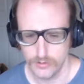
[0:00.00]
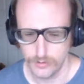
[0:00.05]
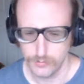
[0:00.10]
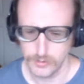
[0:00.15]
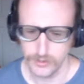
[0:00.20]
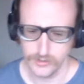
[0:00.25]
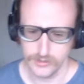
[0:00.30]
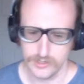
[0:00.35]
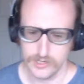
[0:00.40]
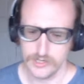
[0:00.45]

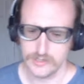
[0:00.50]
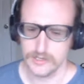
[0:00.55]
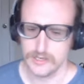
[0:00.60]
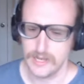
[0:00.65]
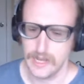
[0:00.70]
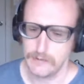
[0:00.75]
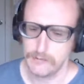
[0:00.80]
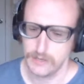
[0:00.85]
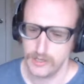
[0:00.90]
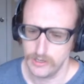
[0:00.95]
ability to
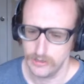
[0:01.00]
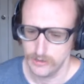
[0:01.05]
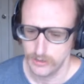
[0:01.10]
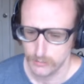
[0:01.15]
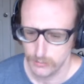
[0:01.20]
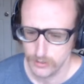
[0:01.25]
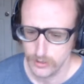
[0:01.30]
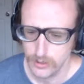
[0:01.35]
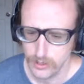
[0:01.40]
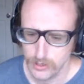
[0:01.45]
navigate the
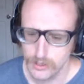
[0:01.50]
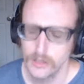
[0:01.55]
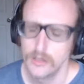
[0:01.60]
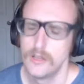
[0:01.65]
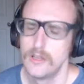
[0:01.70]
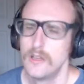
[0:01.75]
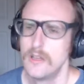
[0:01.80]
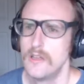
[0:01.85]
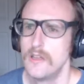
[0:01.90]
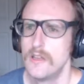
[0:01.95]
book.
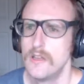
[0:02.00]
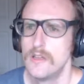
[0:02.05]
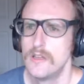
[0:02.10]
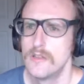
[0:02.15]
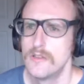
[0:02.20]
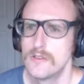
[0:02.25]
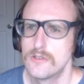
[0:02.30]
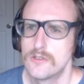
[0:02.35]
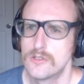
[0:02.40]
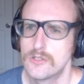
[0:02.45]

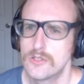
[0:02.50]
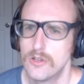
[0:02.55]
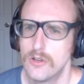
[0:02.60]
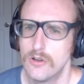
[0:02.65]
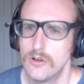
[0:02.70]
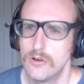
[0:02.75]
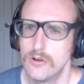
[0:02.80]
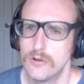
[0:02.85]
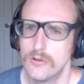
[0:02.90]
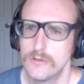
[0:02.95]

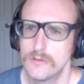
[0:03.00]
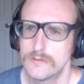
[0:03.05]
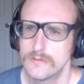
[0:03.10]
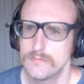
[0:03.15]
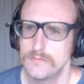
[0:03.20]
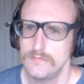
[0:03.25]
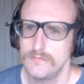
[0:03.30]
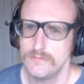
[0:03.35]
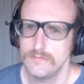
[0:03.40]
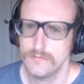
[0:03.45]
So
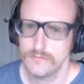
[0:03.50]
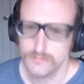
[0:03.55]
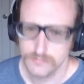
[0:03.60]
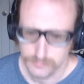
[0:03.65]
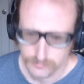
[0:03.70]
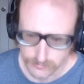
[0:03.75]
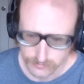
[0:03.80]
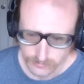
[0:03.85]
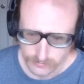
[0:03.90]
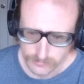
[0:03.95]

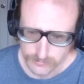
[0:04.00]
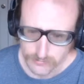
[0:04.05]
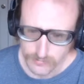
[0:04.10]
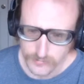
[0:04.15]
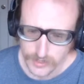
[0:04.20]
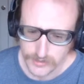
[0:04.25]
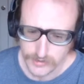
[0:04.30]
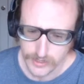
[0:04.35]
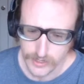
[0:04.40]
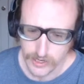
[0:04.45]

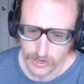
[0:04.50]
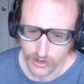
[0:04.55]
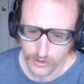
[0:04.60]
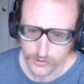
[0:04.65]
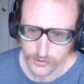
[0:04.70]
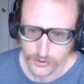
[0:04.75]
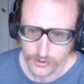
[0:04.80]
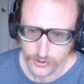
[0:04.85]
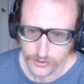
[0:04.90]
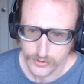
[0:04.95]
the
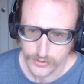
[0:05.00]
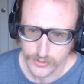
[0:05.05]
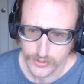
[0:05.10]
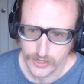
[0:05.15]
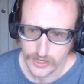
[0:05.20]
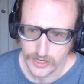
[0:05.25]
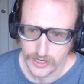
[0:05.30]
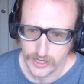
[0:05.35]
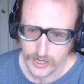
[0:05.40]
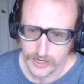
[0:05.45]
other
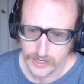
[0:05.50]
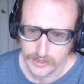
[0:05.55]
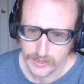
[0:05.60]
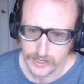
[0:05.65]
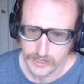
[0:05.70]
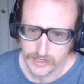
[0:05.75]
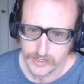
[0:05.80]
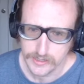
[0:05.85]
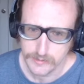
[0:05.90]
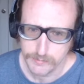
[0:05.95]
thing I'd
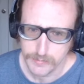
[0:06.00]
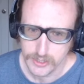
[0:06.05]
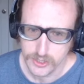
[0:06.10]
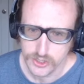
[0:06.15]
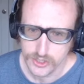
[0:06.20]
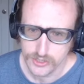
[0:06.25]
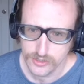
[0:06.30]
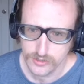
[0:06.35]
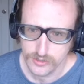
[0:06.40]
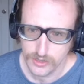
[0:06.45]
like to
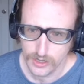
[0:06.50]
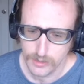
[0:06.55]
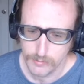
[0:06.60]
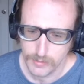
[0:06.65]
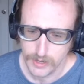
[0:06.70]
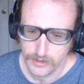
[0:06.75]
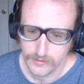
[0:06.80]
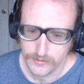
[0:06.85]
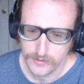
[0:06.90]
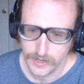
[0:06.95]
mention
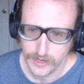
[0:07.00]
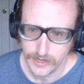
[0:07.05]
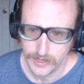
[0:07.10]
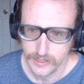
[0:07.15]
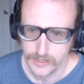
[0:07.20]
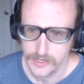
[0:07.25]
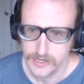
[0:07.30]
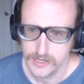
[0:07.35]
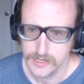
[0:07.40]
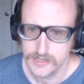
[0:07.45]
about
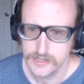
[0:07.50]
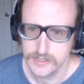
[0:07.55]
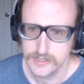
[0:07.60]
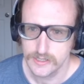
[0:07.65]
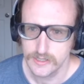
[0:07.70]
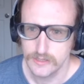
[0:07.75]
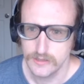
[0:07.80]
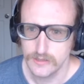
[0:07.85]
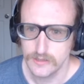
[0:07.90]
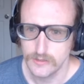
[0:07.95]
that
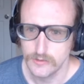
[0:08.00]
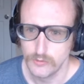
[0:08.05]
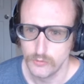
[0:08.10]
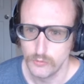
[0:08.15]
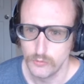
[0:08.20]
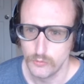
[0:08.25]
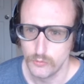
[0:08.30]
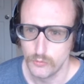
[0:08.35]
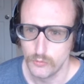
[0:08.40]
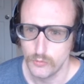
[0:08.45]
is,
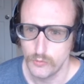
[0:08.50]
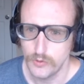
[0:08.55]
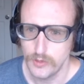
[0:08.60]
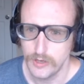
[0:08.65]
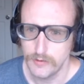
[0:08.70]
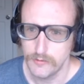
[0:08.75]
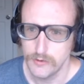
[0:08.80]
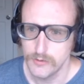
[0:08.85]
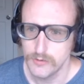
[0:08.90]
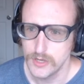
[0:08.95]

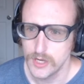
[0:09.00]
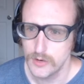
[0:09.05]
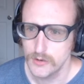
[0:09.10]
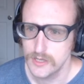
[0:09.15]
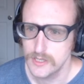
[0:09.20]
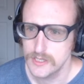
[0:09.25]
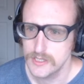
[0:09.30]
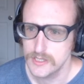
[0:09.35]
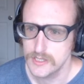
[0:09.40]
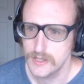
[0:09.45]
if you
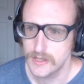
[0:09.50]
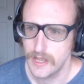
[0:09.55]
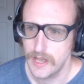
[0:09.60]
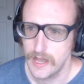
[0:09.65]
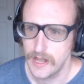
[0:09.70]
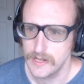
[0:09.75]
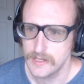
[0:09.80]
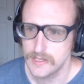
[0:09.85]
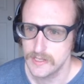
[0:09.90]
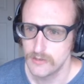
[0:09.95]
notice
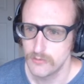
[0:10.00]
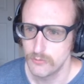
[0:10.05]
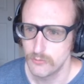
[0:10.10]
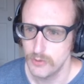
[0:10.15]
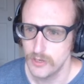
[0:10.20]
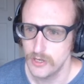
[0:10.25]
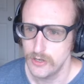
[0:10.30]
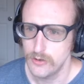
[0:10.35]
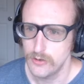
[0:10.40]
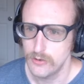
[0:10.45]
that
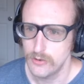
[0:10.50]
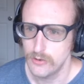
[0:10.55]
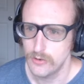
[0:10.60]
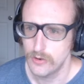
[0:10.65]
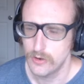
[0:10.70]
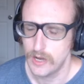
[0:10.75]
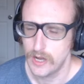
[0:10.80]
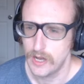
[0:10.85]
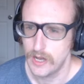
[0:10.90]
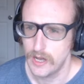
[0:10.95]
when
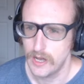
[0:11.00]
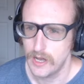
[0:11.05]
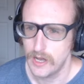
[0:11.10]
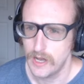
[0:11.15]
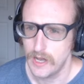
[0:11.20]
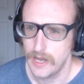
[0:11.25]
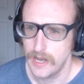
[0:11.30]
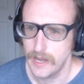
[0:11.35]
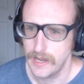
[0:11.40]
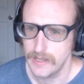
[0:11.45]
you
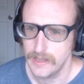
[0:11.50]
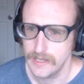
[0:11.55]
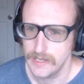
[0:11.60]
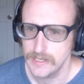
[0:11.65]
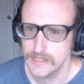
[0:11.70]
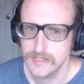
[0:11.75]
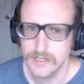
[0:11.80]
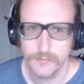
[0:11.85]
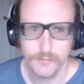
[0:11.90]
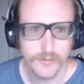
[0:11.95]
highlight
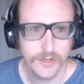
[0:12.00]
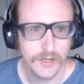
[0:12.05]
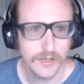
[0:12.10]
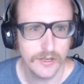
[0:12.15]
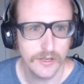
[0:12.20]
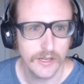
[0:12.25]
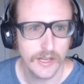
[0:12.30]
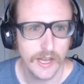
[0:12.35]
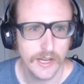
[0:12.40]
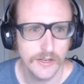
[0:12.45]

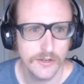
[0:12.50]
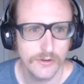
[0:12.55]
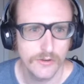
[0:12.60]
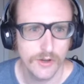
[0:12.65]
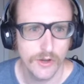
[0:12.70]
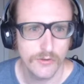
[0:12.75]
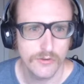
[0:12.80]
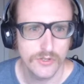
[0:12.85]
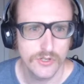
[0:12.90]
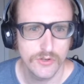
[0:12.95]
something and you
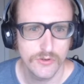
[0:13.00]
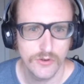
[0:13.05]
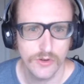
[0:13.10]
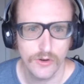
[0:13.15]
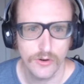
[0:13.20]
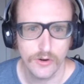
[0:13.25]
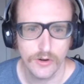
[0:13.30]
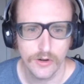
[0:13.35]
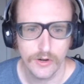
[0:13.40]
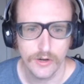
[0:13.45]
go to
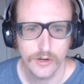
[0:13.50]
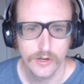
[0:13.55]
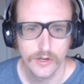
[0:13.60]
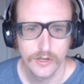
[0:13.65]
your,